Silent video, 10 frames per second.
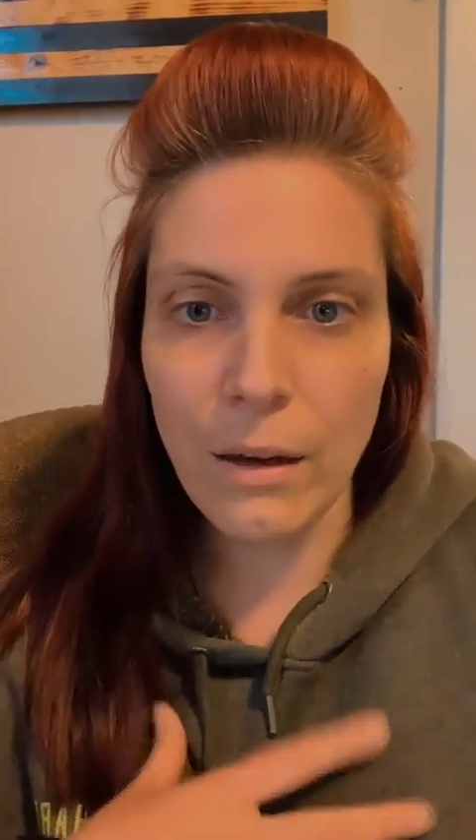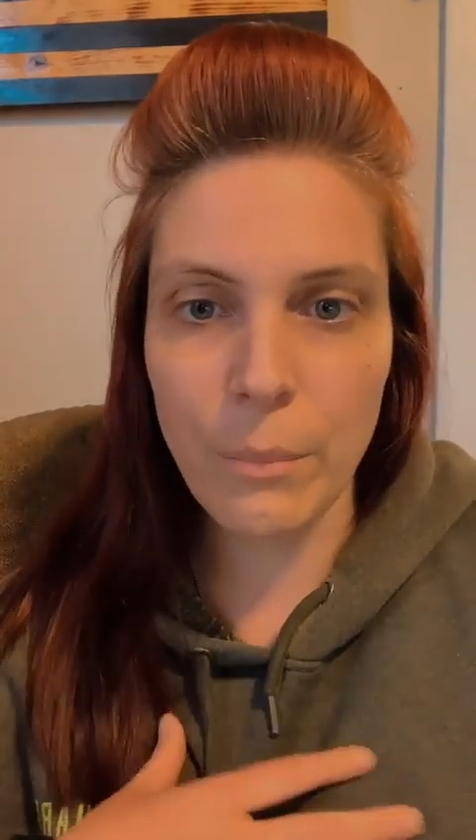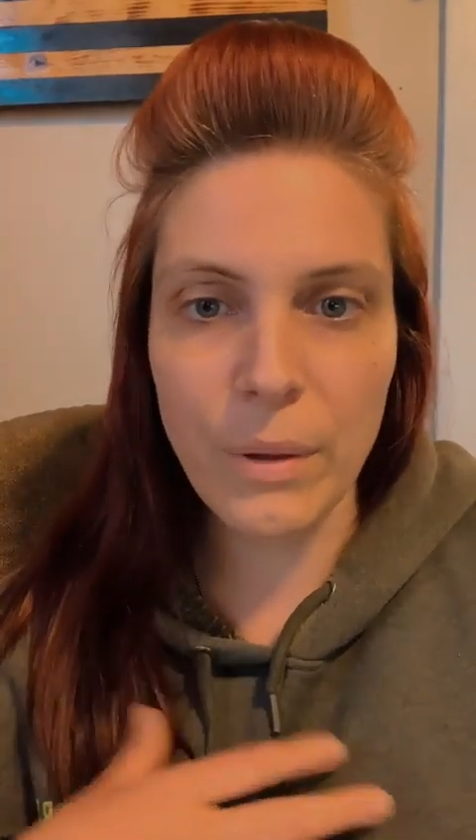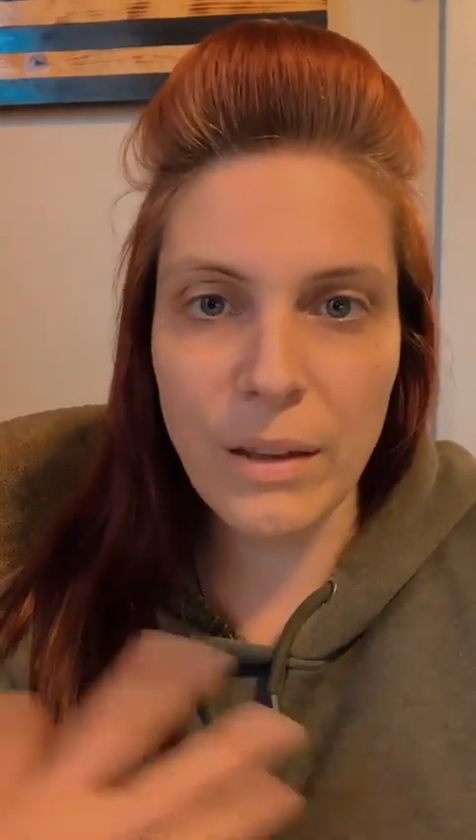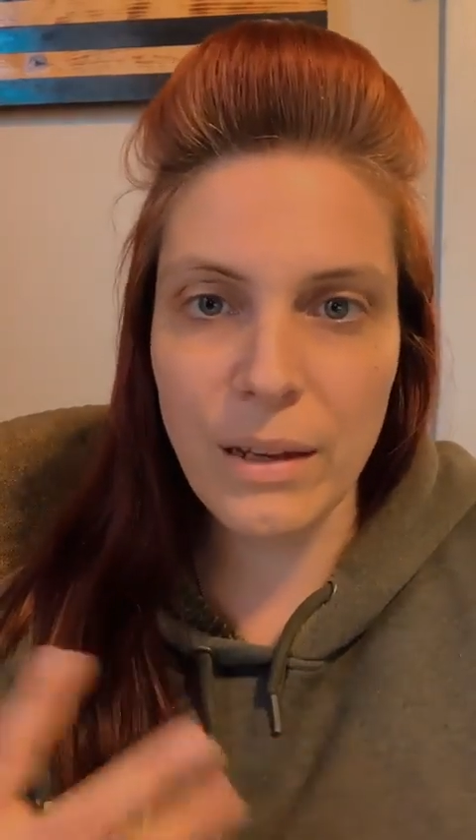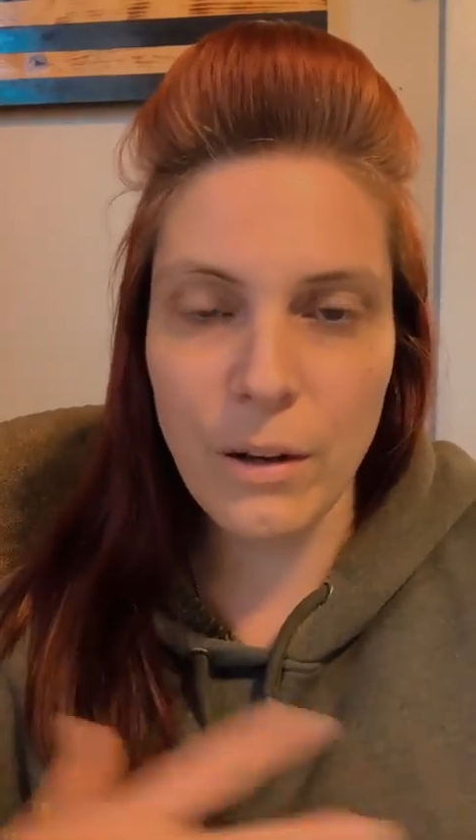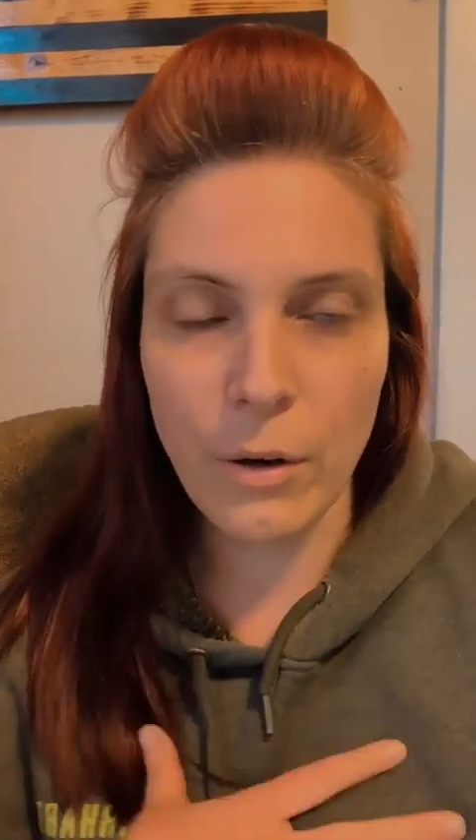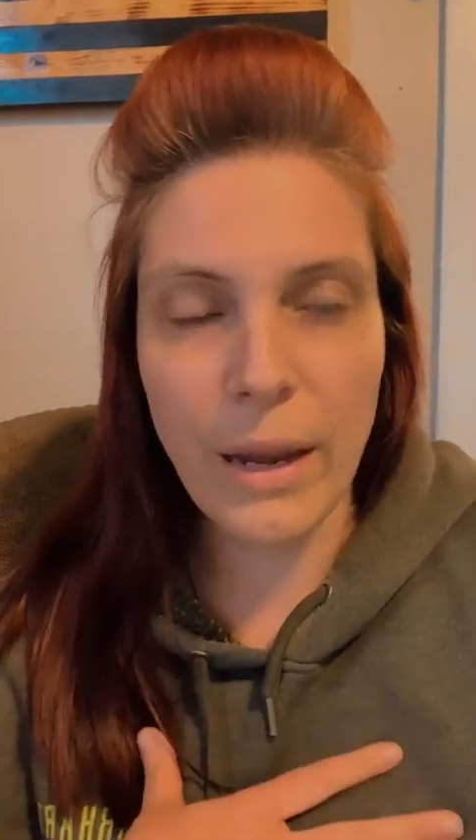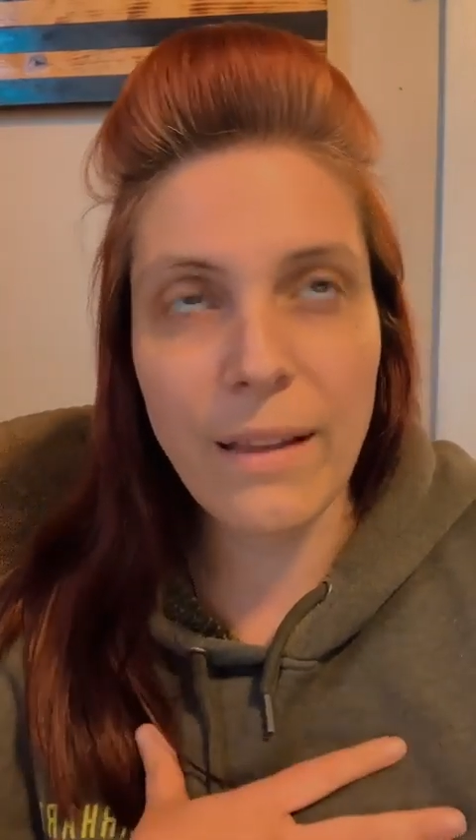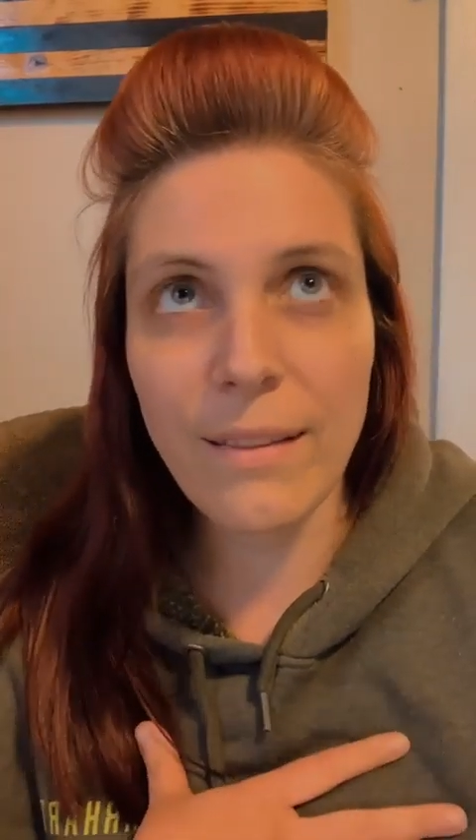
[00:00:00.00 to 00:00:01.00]
ability
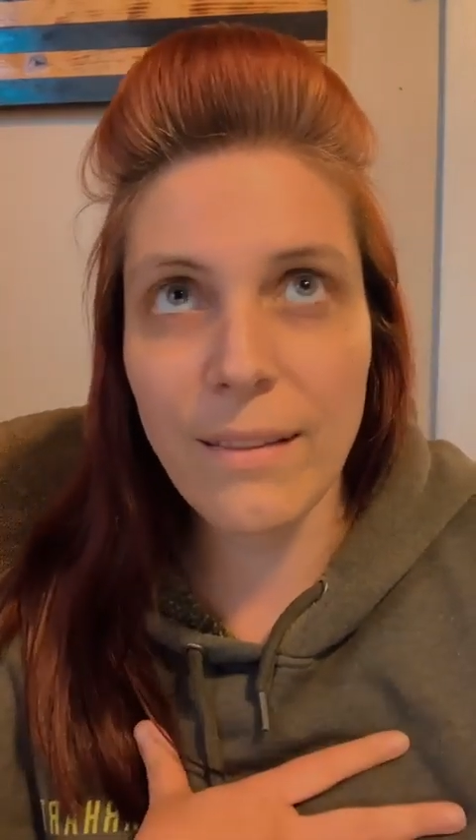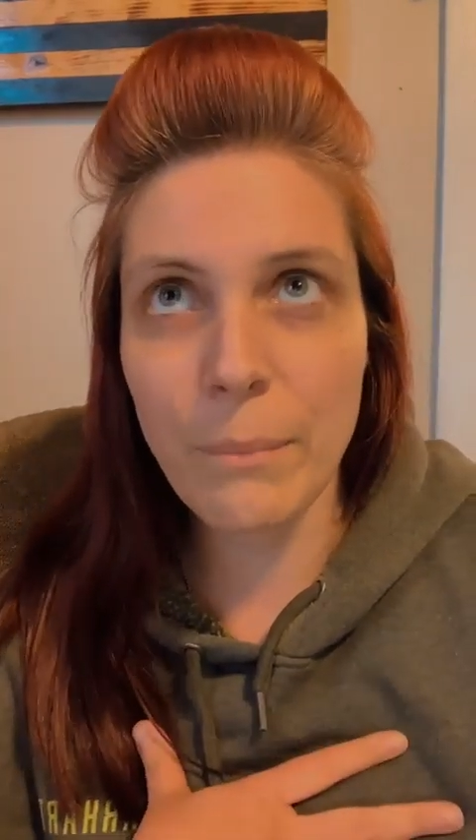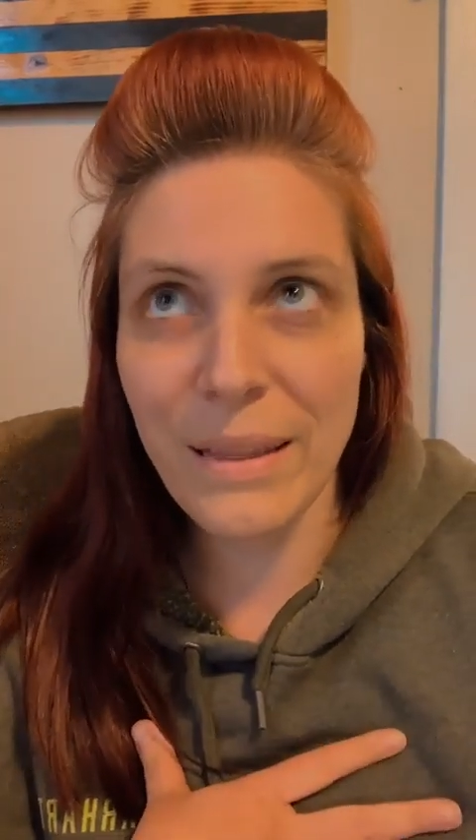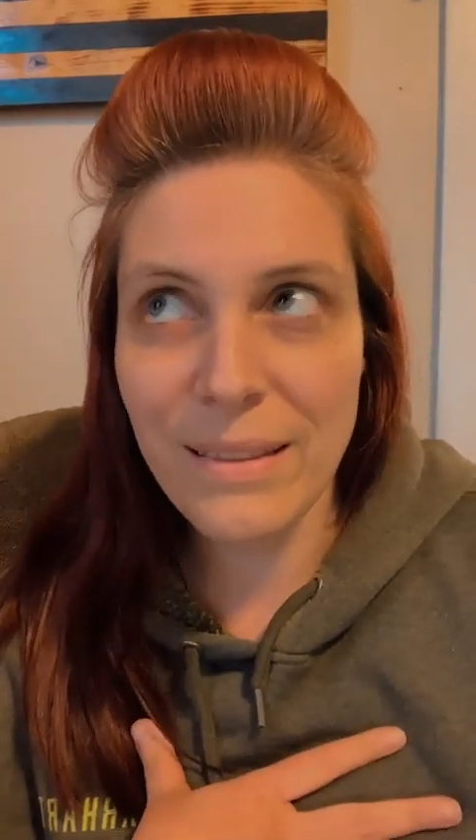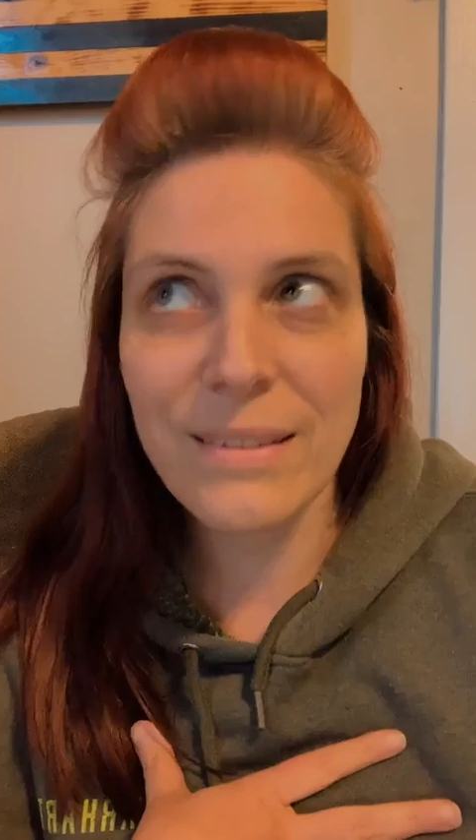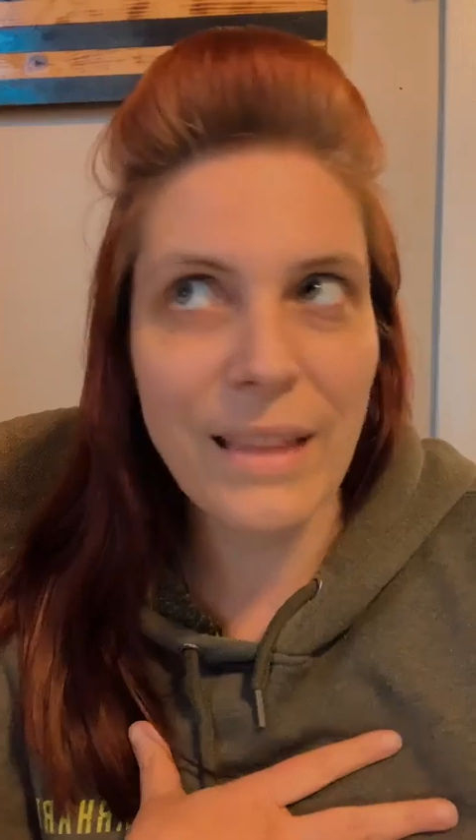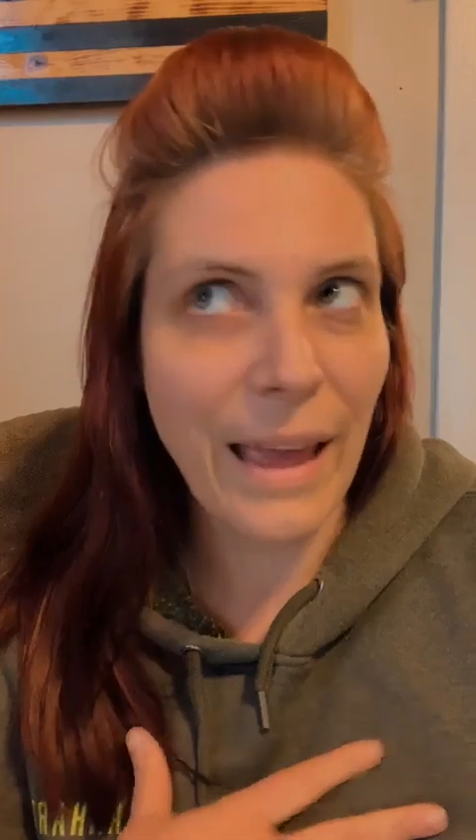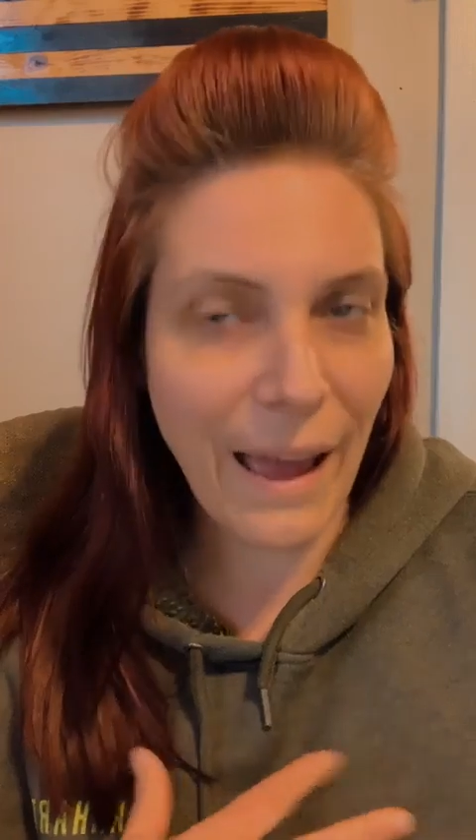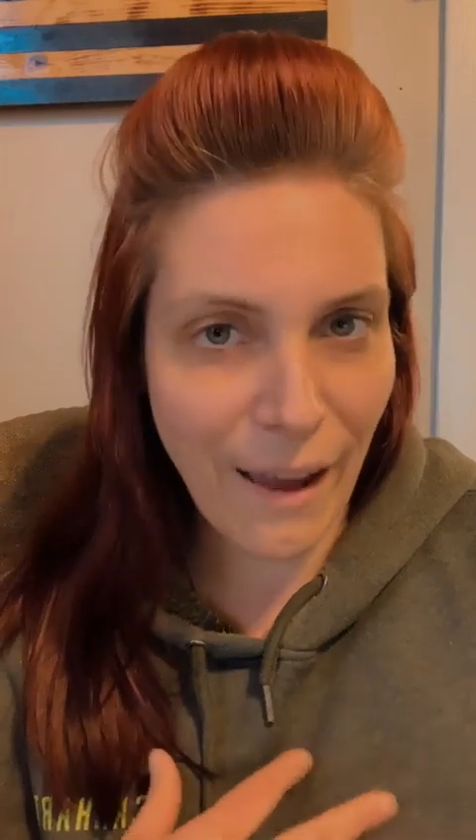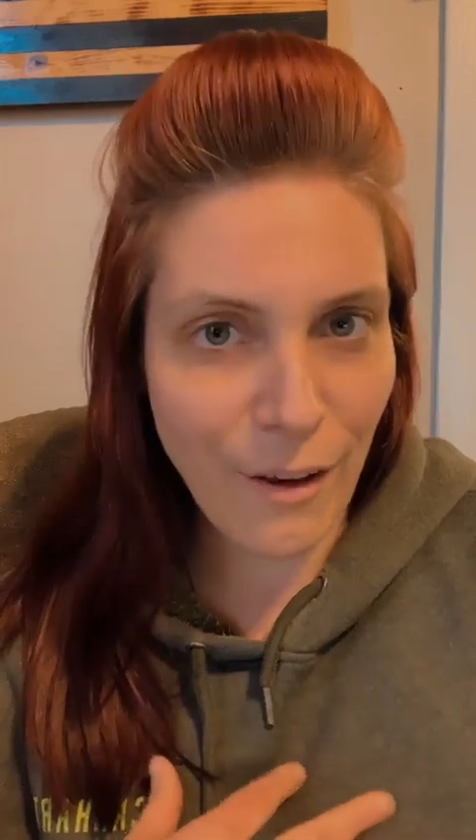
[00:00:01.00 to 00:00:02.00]
or ailments they
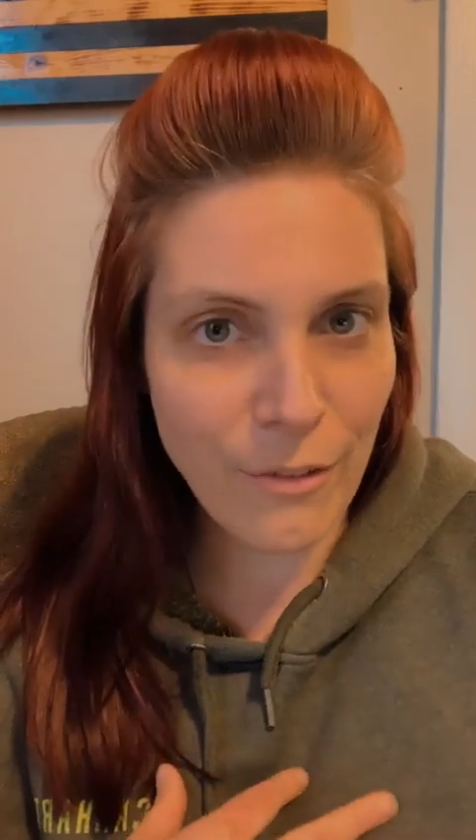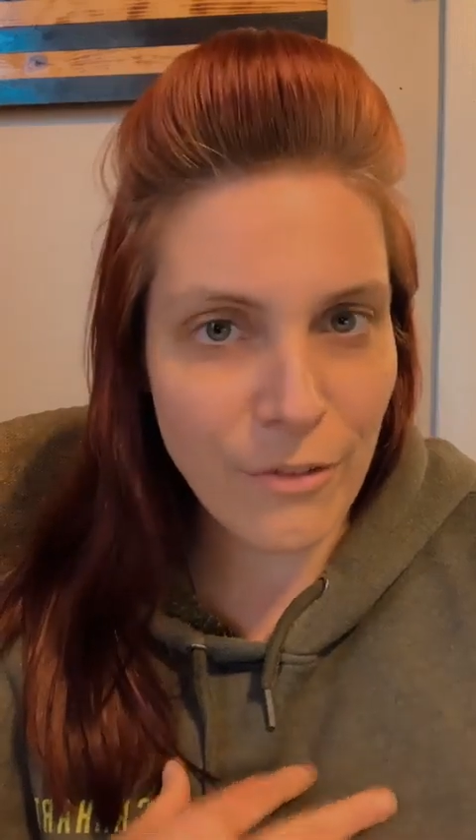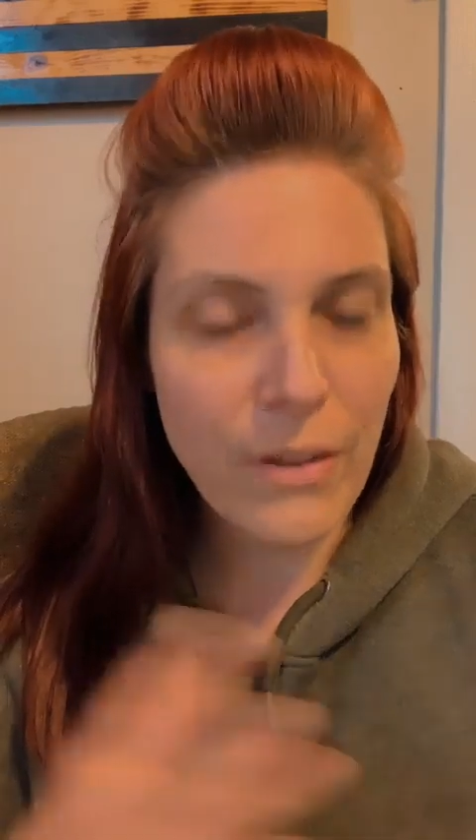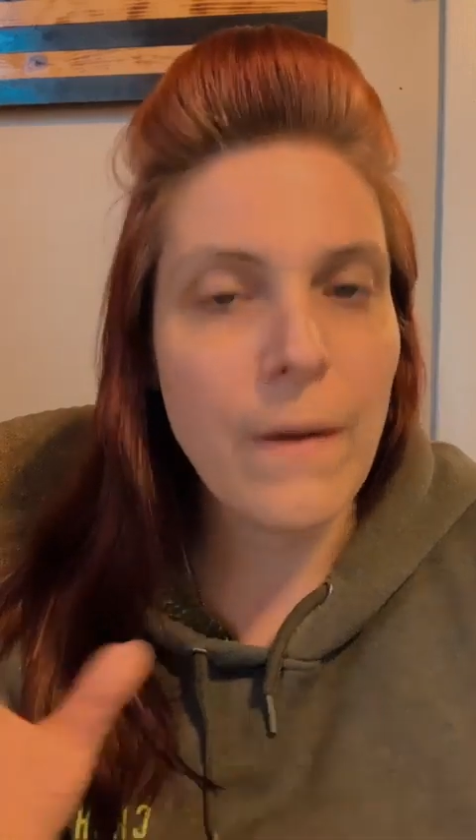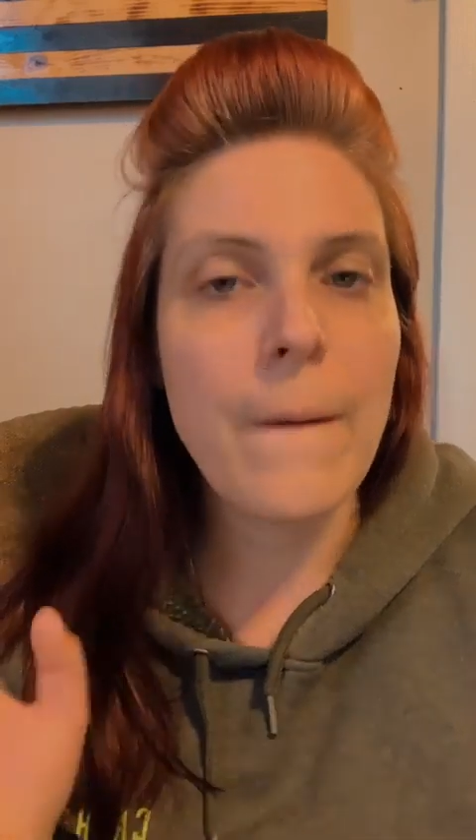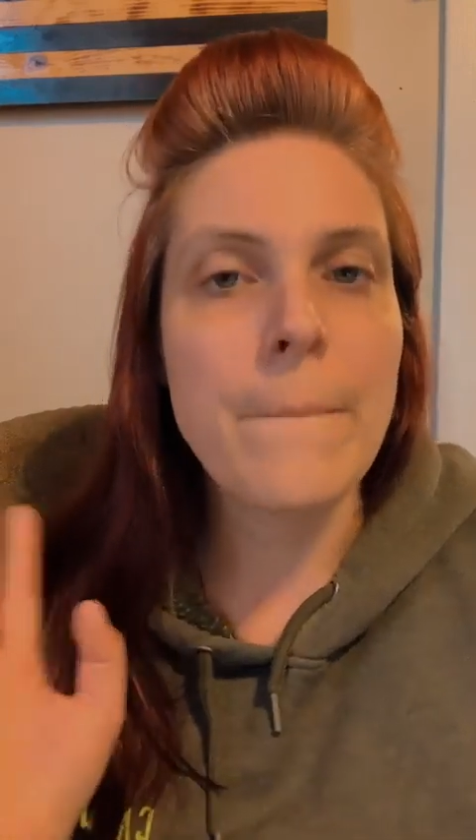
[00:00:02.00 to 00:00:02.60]
have,